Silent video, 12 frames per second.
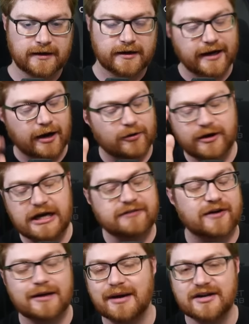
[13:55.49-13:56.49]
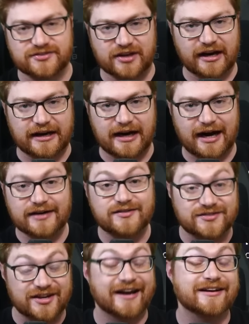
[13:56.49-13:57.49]
Now, if I may say, I
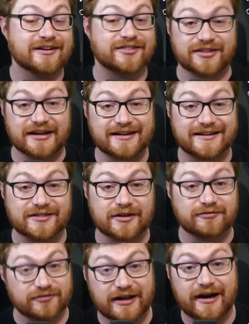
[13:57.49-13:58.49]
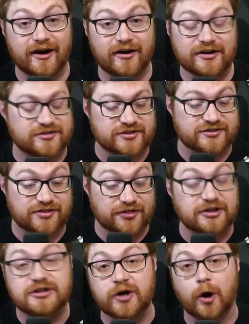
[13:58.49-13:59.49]
tend to think that Flare is just the
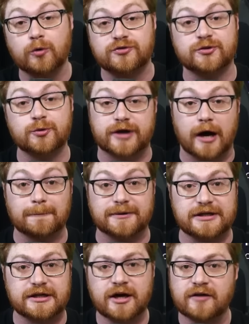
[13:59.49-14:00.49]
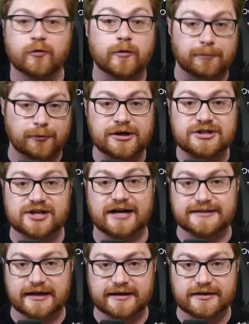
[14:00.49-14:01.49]
go-to company for breached
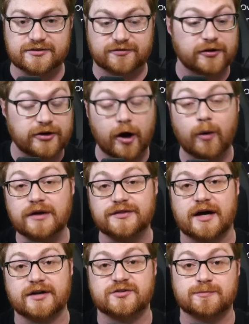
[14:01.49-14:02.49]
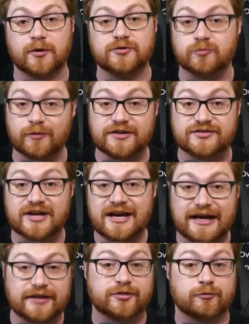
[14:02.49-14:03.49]
identities. For no knowing that exposed risk
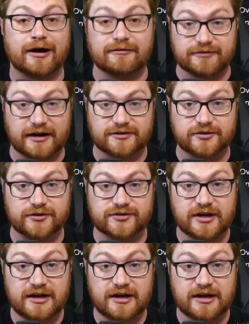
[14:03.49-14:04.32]
and threat vectors.